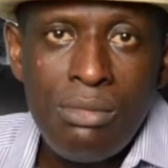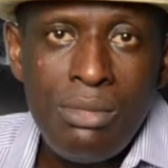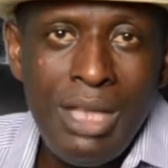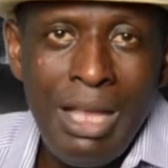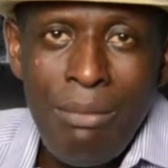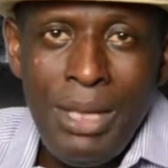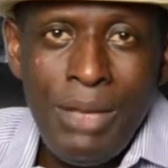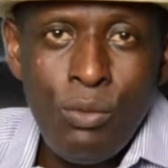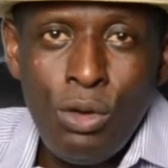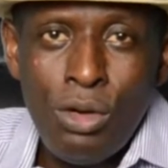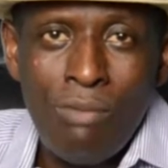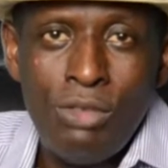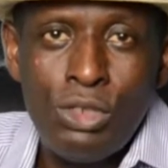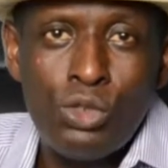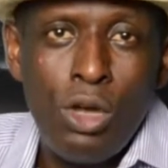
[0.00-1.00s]
one
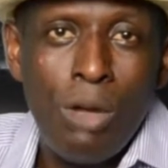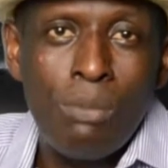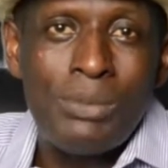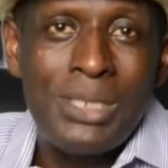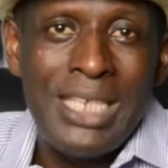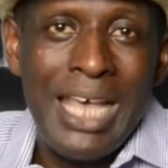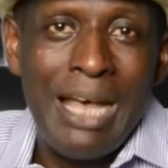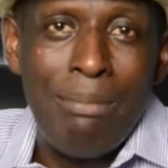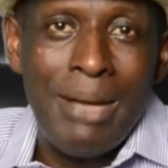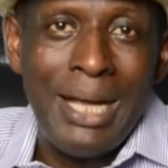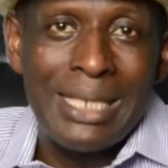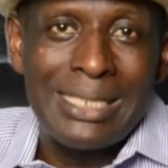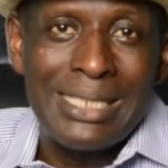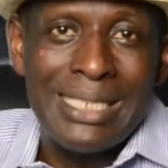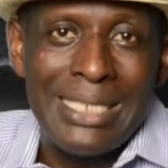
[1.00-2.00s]
of the top tier
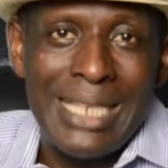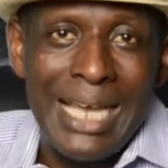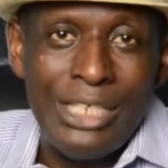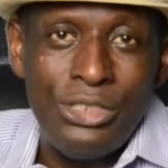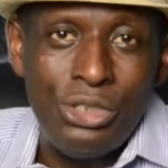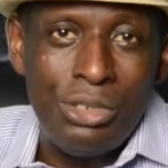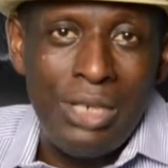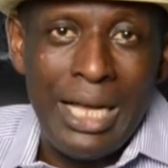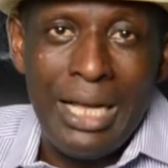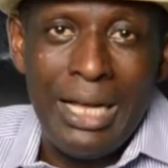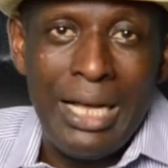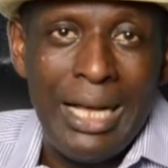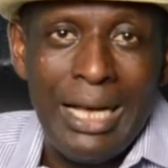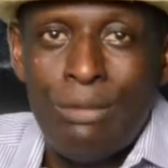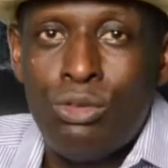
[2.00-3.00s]
banks in Nigeria,
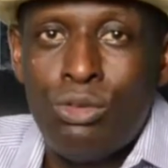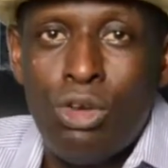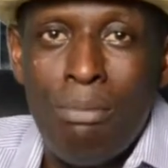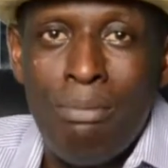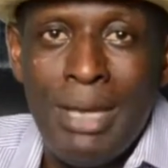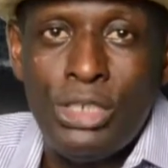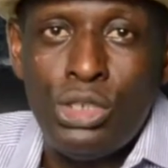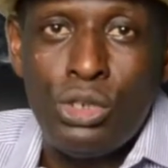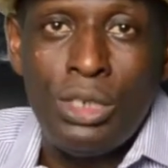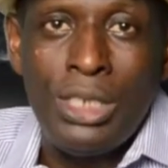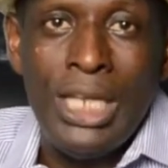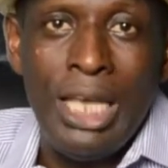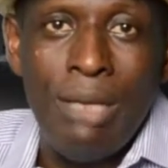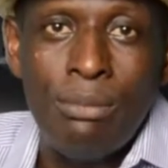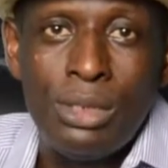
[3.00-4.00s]
I will not mention
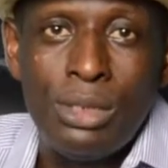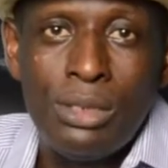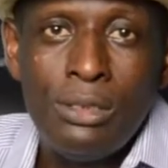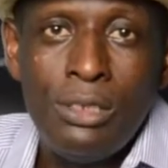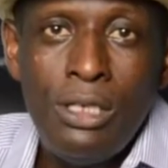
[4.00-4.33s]
names,